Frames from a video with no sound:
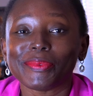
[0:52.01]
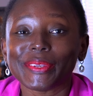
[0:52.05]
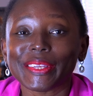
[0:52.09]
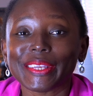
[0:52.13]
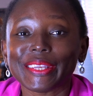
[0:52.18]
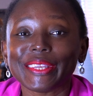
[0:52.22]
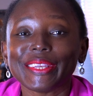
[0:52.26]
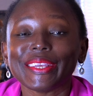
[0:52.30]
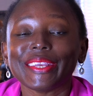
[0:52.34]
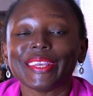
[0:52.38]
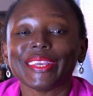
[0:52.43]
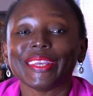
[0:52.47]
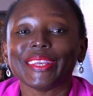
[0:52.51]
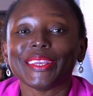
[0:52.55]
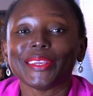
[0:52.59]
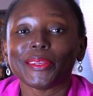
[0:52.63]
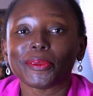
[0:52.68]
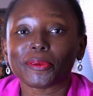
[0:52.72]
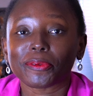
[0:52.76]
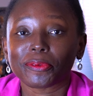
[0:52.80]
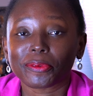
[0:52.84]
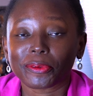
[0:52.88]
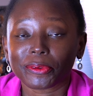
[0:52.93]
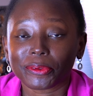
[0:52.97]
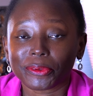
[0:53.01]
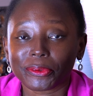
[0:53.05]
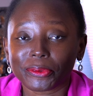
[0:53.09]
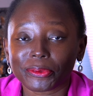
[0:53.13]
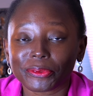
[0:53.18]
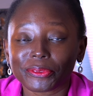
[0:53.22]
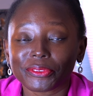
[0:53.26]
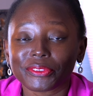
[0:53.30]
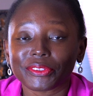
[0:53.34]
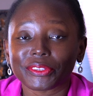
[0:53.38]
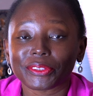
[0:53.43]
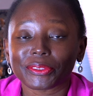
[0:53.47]
be
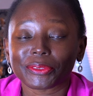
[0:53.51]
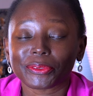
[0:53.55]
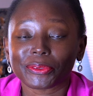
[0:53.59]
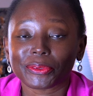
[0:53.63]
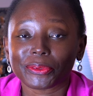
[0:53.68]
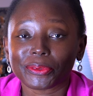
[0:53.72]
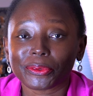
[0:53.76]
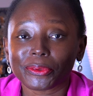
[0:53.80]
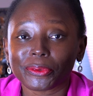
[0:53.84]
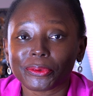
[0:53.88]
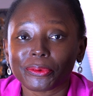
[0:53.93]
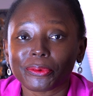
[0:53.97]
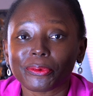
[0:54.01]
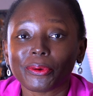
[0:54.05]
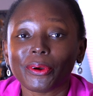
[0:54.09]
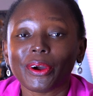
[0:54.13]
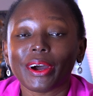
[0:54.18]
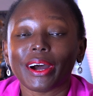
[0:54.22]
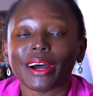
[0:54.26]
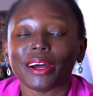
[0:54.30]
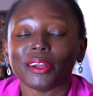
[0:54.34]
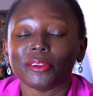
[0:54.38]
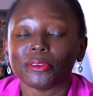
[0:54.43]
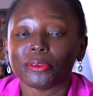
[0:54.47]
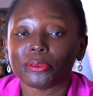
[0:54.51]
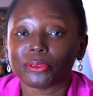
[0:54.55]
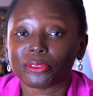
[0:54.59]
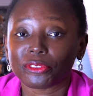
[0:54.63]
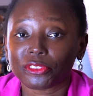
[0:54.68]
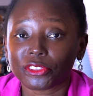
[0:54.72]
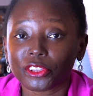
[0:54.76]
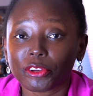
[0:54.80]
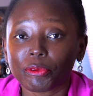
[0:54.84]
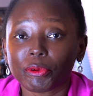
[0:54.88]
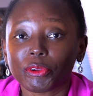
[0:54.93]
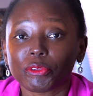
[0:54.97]
introducing to you a new
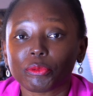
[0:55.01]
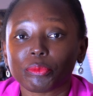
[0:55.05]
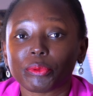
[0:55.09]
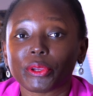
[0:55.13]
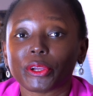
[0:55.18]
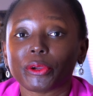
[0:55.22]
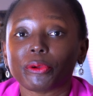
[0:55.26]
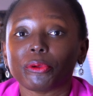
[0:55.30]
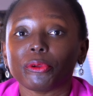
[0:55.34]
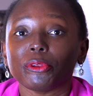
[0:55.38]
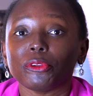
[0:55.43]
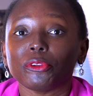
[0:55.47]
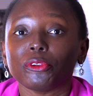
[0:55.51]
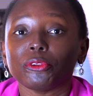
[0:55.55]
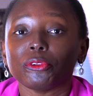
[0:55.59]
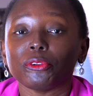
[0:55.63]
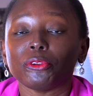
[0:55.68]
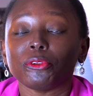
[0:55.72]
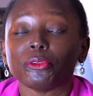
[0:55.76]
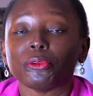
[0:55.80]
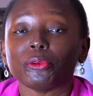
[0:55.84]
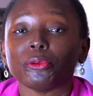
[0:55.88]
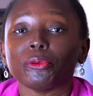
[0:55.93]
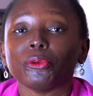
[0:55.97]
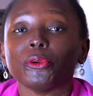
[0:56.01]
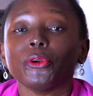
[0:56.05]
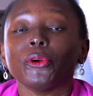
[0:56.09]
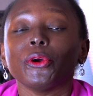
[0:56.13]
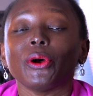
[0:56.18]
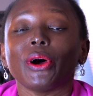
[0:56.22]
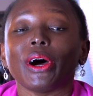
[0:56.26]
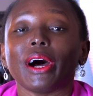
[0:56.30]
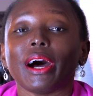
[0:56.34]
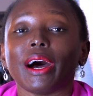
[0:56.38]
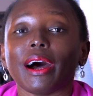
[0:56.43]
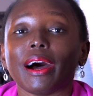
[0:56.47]
series we are going to do,
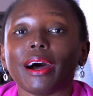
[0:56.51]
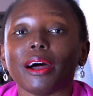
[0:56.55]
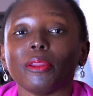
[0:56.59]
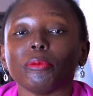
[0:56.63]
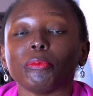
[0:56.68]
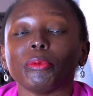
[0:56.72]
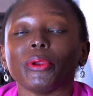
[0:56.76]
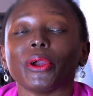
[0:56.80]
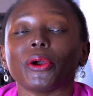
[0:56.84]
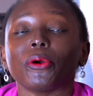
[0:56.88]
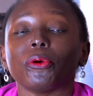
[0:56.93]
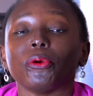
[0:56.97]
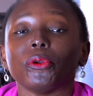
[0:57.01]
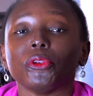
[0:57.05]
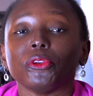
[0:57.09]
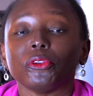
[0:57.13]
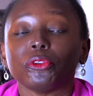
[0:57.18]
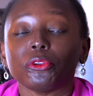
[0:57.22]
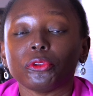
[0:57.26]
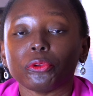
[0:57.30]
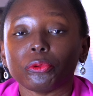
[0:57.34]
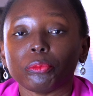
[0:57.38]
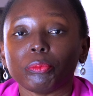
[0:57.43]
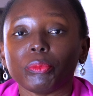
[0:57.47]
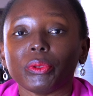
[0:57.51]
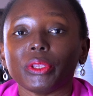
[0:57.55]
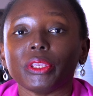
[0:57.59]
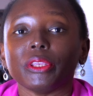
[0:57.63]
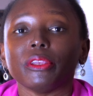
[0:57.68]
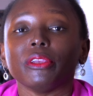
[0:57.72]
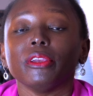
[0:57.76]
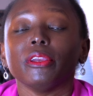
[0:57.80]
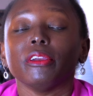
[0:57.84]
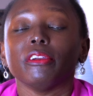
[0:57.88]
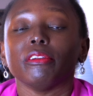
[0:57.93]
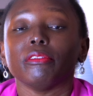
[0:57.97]
and we are going to
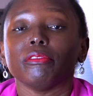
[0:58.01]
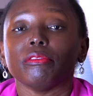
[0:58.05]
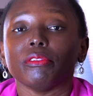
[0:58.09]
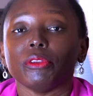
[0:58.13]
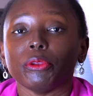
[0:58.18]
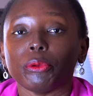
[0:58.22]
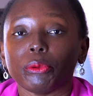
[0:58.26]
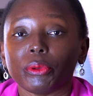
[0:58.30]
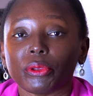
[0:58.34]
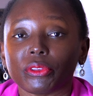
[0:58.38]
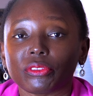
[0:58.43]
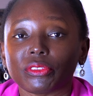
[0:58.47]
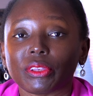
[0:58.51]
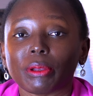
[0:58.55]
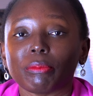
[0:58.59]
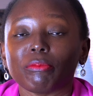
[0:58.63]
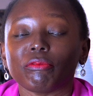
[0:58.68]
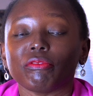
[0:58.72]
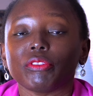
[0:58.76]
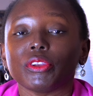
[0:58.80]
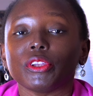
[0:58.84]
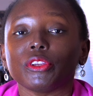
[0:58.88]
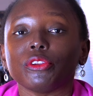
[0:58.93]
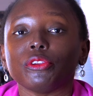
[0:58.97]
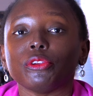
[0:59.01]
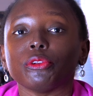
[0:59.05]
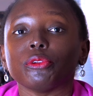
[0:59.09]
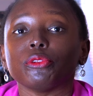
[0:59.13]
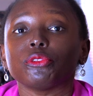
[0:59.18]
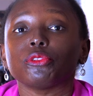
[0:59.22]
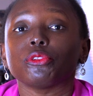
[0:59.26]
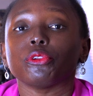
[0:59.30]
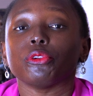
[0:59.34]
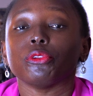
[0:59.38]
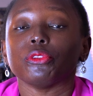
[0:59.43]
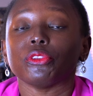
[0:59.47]
be doing some
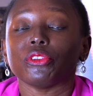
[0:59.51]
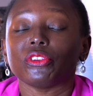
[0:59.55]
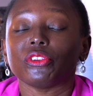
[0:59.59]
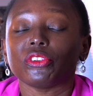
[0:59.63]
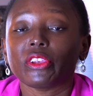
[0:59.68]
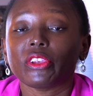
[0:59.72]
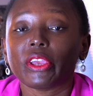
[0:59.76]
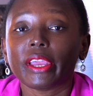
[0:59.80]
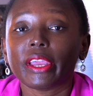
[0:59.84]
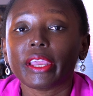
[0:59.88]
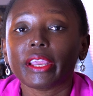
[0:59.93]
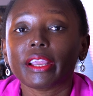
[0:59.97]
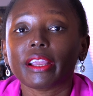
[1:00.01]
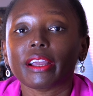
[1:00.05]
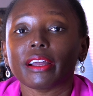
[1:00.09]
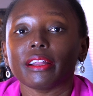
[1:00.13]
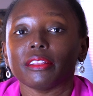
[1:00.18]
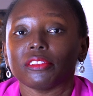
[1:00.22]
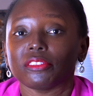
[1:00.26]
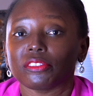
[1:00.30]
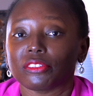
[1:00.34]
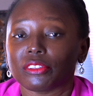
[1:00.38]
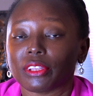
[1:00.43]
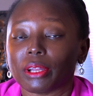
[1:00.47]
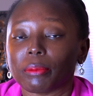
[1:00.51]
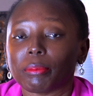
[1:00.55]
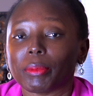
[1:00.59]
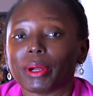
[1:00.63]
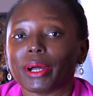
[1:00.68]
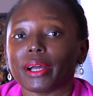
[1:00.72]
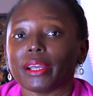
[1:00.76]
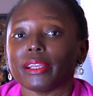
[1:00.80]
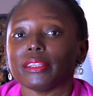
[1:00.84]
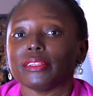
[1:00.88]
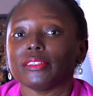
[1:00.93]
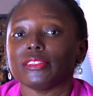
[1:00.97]
videos on tech and some
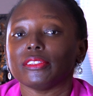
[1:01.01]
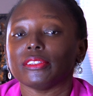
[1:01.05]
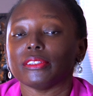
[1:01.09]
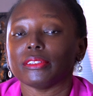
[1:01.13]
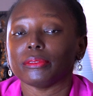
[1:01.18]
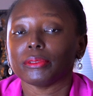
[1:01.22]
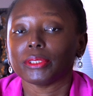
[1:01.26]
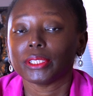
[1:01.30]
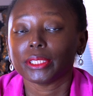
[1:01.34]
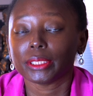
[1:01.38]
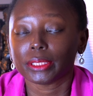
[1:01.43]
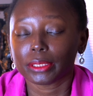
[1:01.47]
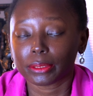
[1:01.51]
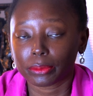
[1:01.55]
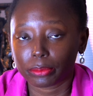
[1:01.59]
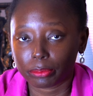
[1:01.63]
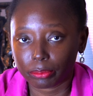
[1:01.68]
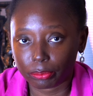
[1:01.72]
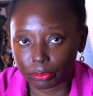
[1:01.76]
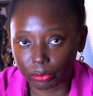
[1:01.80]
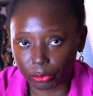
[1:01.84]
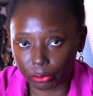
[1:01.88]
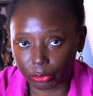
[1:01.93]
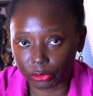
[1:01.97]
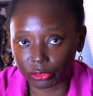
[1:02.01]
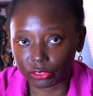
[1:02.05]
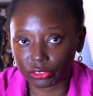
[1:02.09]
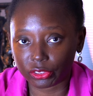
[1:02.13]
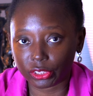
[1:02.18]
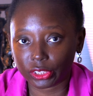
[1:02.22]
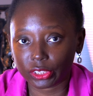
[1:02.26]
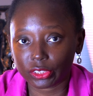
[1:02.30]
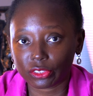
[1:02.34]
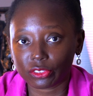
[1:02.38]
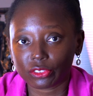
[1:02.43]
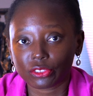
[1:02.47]
IT
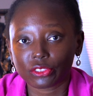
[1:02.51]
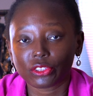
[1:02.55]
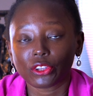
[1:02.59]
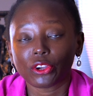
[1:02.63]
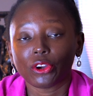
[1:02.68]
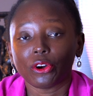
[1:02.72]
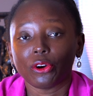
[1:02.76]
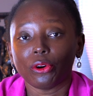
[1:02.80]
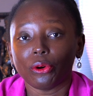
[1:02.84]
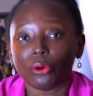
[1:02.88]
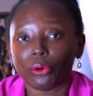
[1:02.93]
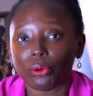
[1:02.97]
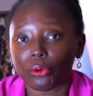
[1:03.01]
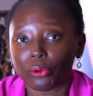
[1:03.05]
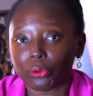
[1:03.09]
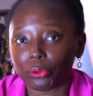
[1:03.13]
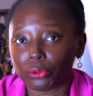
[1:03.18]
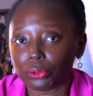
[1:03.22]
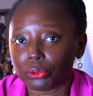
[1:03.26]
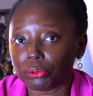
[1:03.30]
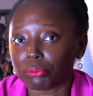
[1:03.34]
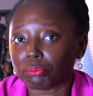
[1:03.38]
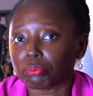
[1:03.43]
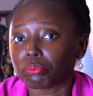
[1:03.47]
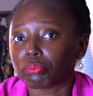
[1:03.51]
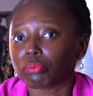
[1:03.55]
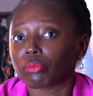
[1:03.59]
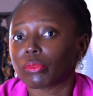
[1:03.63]
projects on